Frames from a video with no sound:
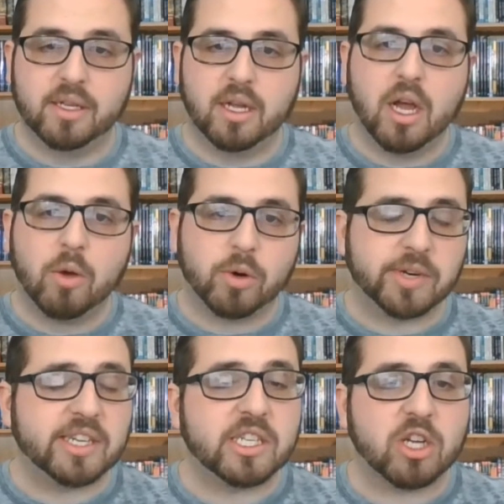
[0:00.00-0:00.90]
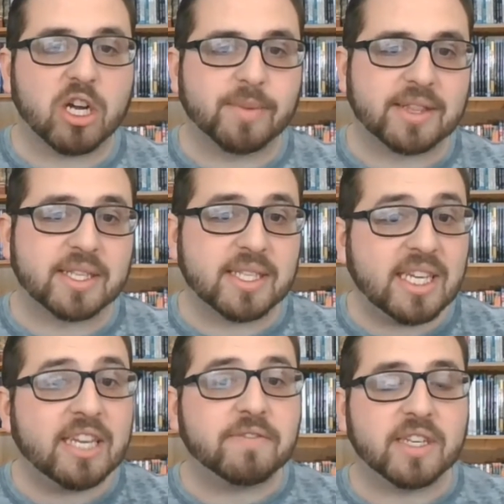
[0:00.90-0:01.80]
What we're here to talk about this
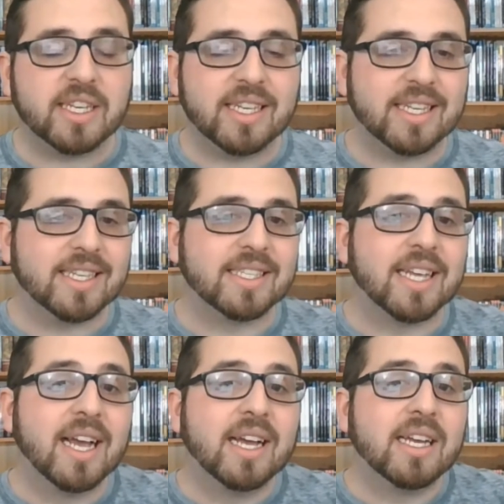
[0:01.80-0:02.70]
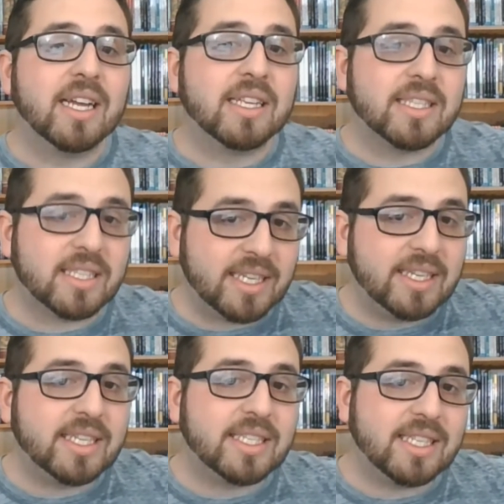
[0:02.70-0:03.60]
evening is
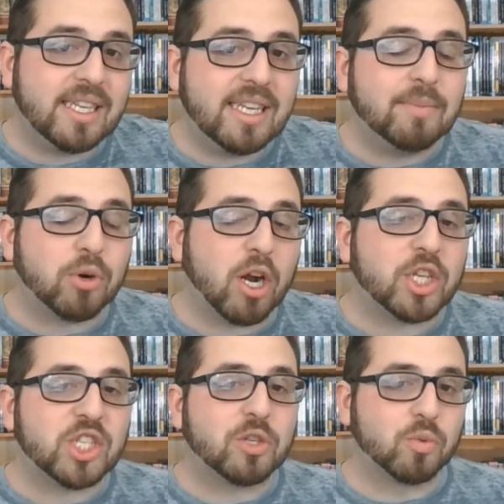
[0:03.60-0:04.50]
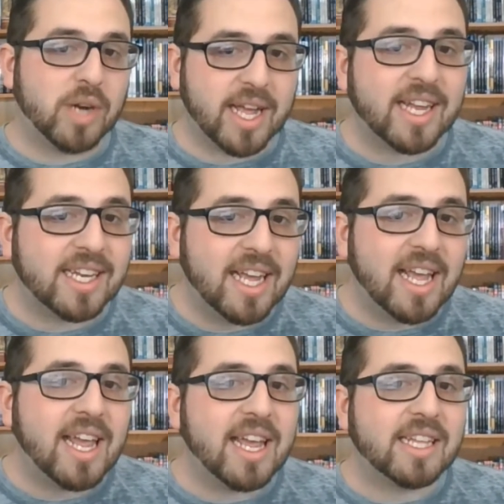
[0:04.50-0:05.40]
CD Projekt Red
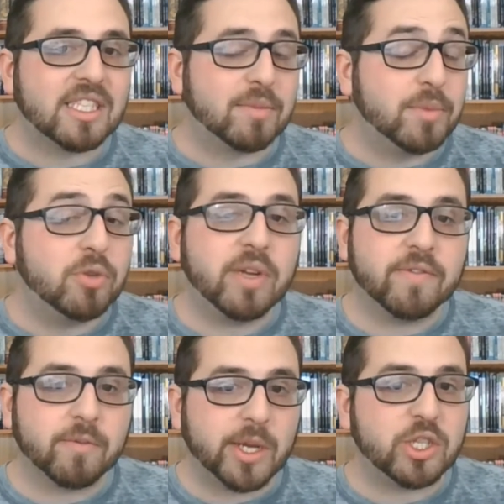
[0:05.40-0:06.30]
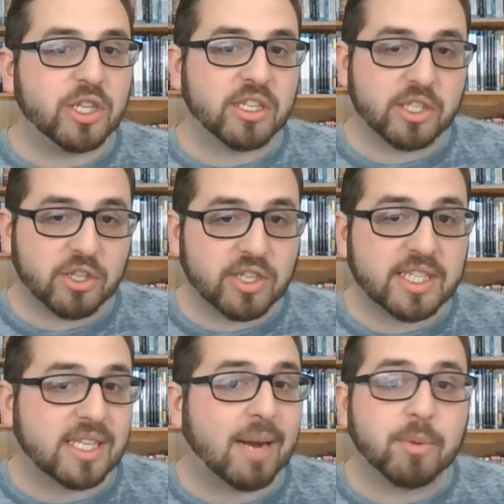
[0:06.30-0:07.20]
and some new information concerning
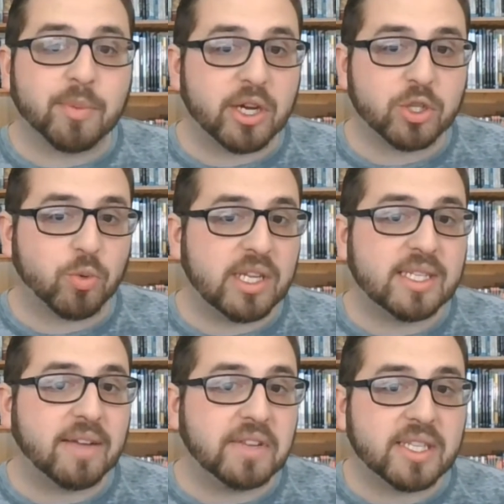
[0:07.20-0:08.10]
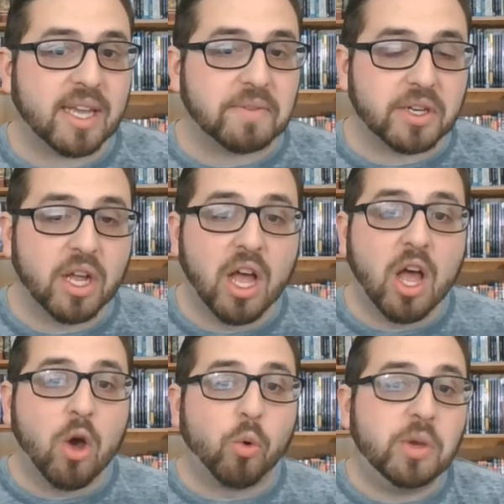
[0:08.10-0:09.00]
Cyberpunk 2077.
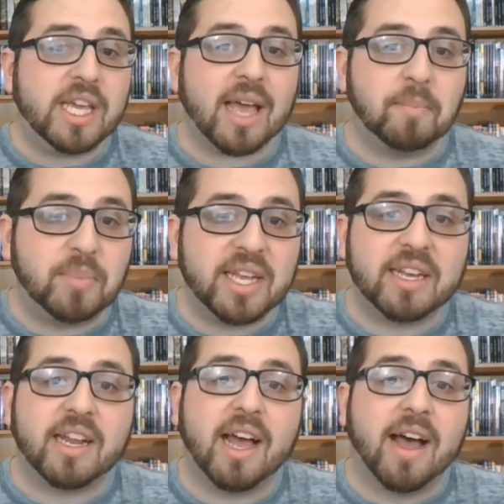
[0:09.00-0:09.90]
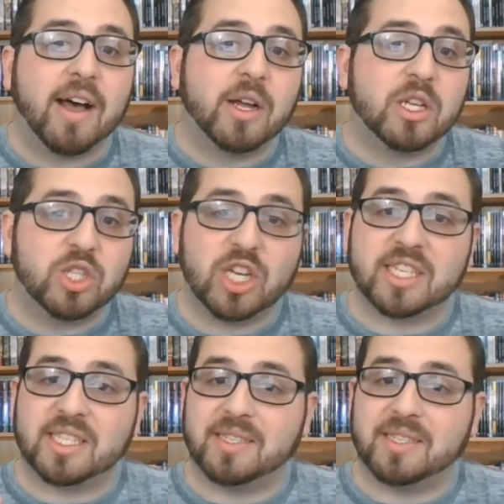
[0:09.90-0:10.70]
We have been just